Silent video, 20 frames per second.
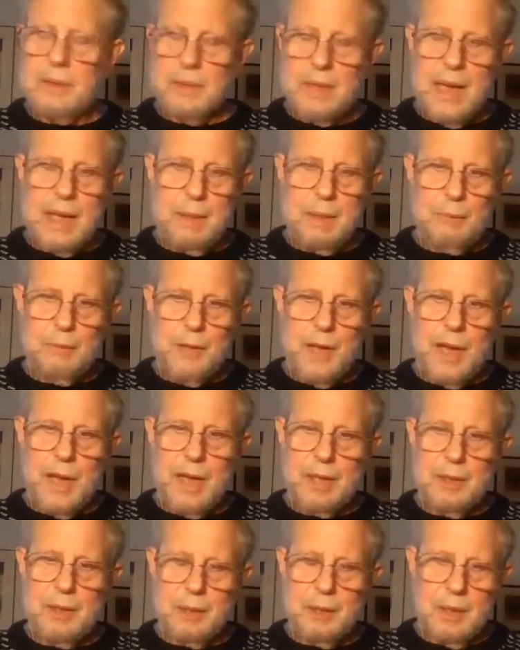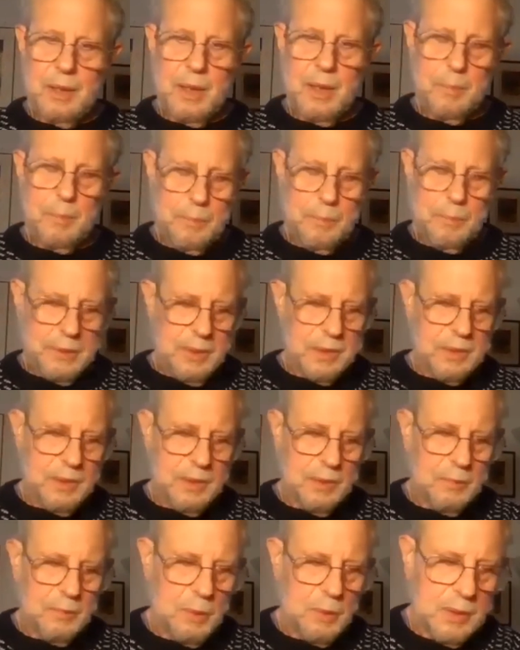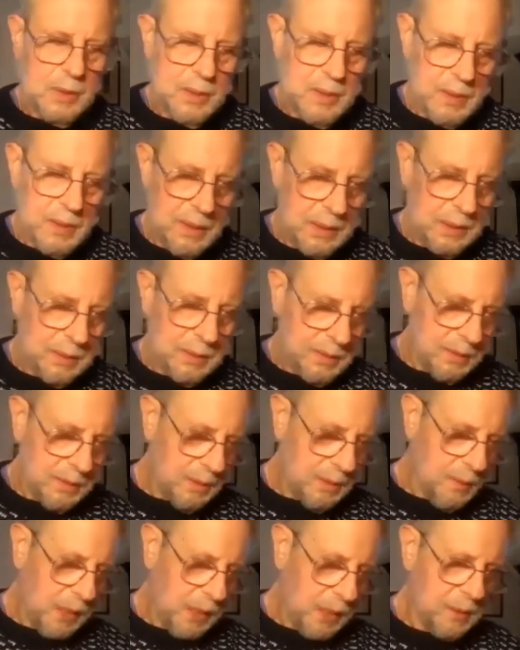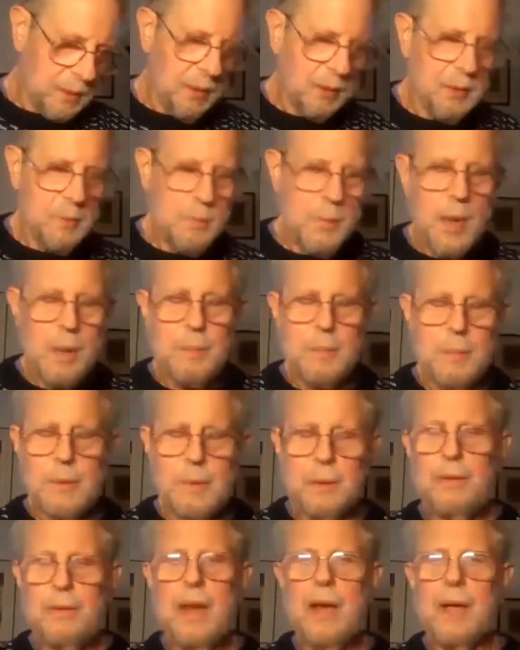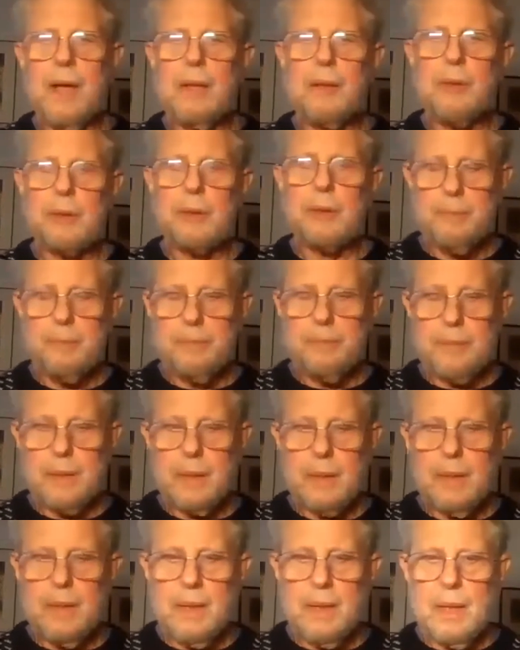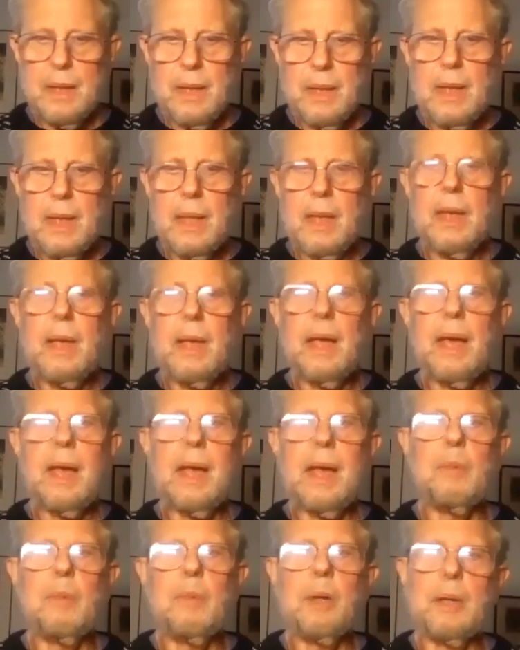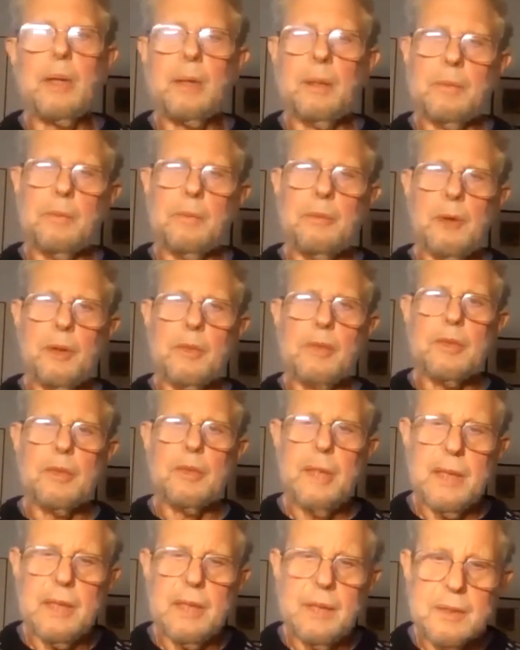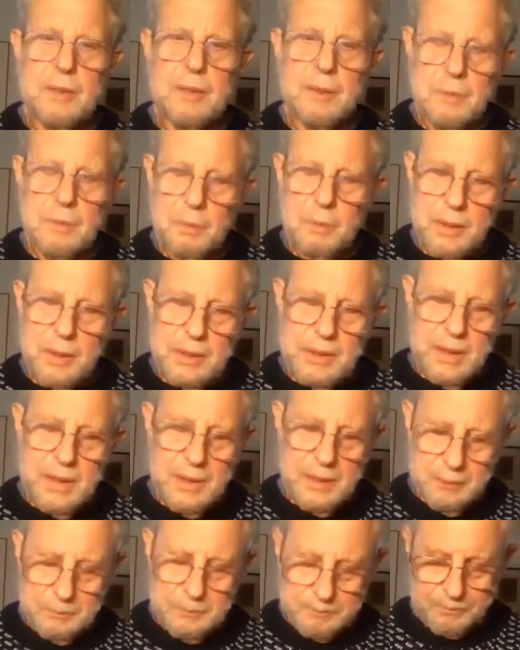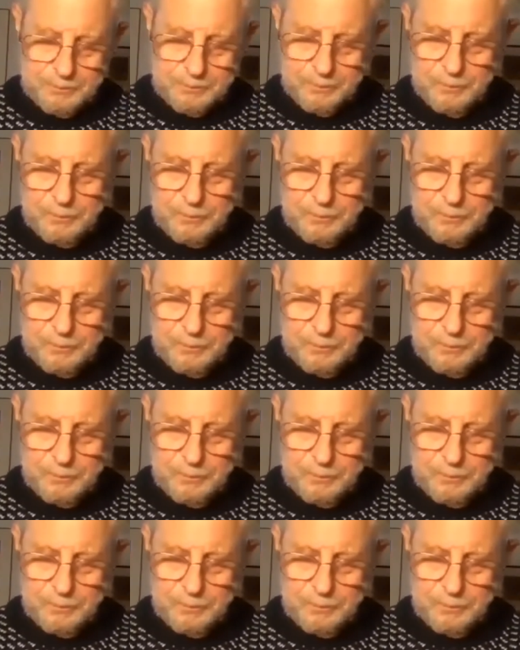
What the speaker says: Santa Fe. I took a position with the New Mexico Department of Health. And one of the first things we did,